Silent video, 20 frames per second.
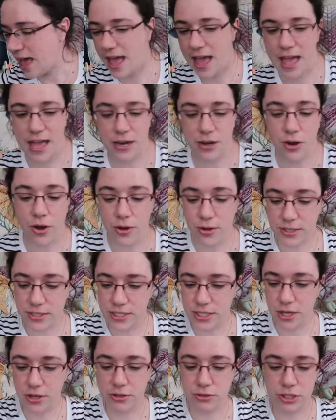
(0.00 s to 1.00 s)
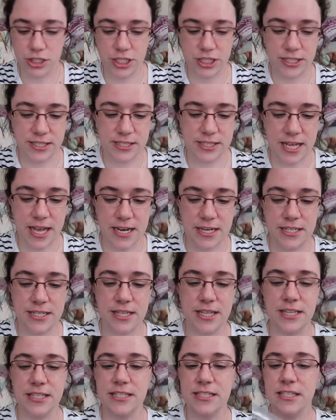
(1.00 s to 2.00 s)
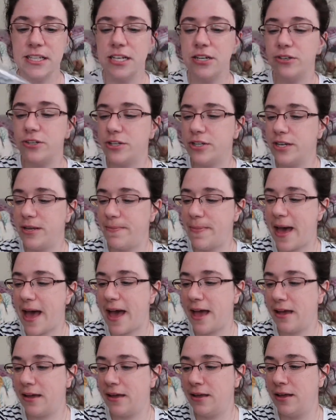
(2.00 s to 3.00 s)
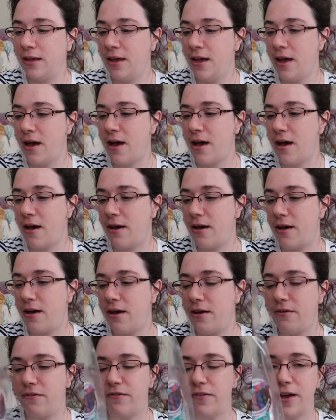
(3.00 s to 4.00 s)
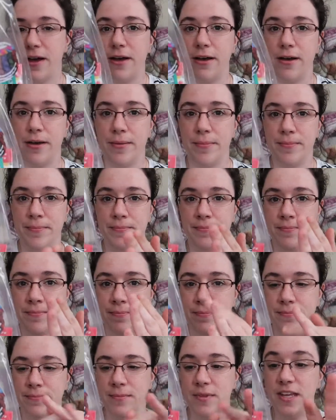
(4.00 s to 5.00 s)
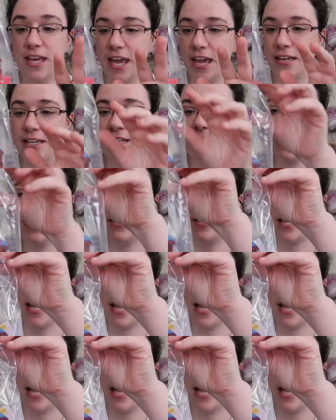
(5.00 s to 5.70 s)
And also, she sent this little goodie bag of candies